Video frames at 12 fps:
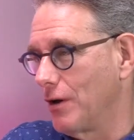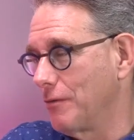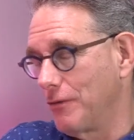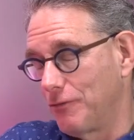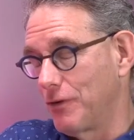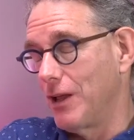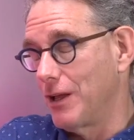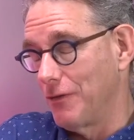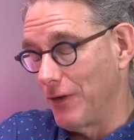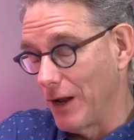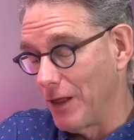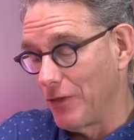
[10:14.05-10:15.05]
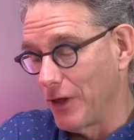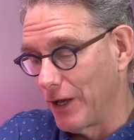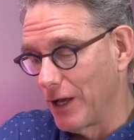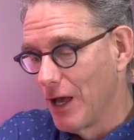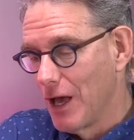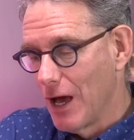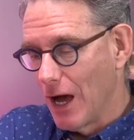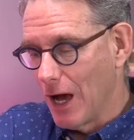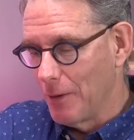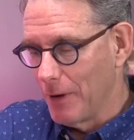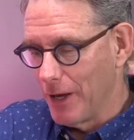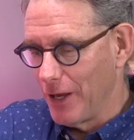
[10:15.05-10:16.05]
I mean, really, if anything,
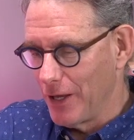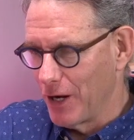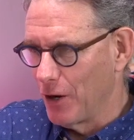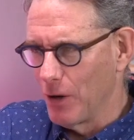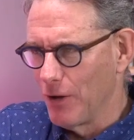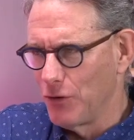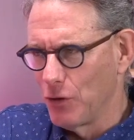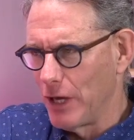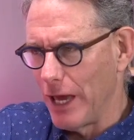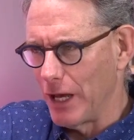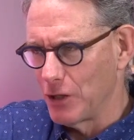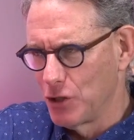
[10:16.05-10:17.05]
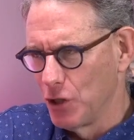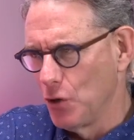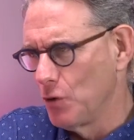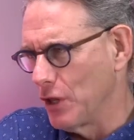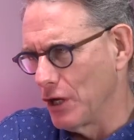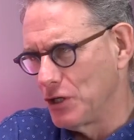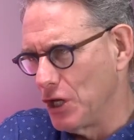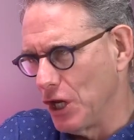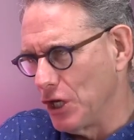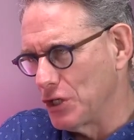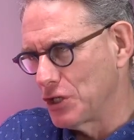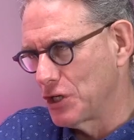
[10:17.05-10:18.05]
I'm a, if you can't do, then
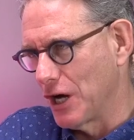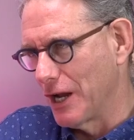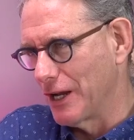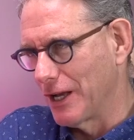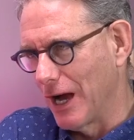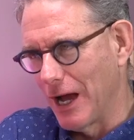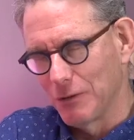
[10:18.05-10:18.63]
teach kind of guy.